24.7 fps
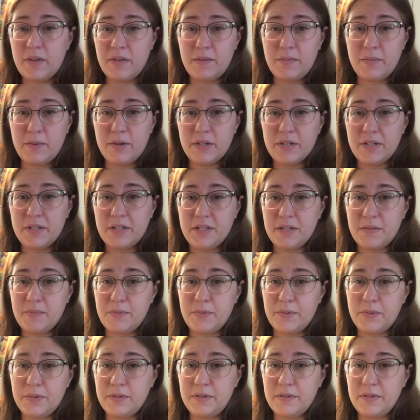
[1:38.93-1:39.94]
of them are
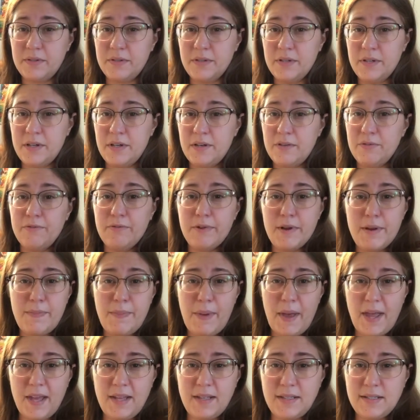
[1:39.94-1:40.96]
simple
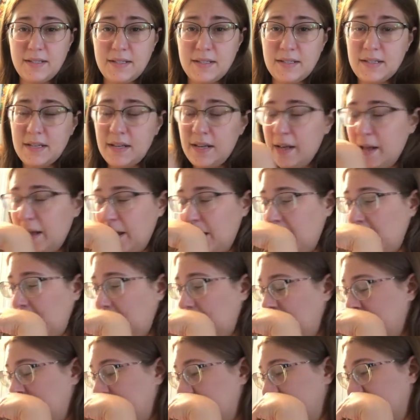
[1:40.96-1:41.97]
repaints
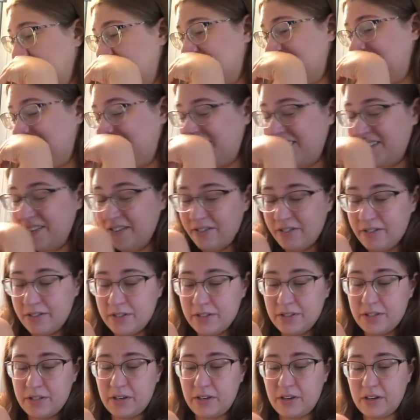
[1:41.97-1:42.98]
and
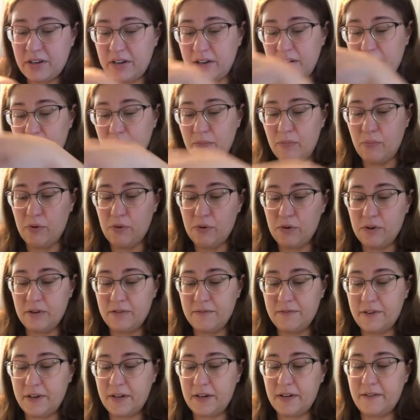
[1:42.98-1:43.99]
others are more
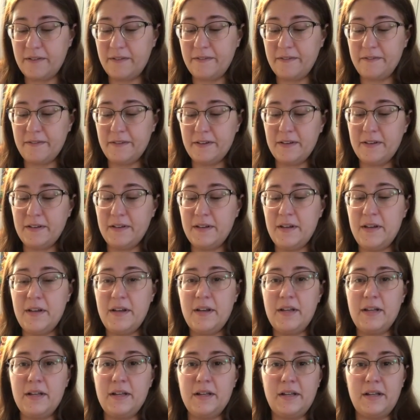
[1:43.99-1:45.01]
involved,
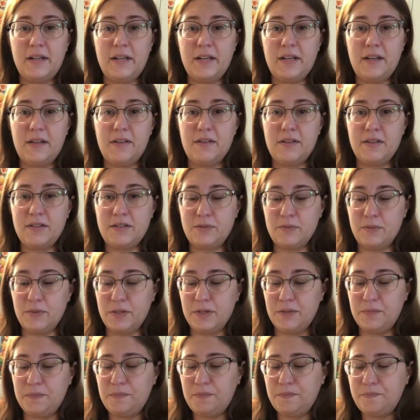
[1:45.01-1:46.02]
like this
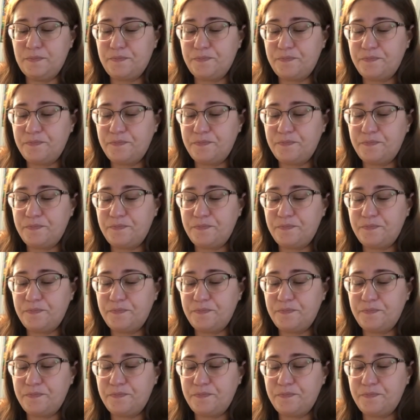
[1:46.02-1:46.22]
one.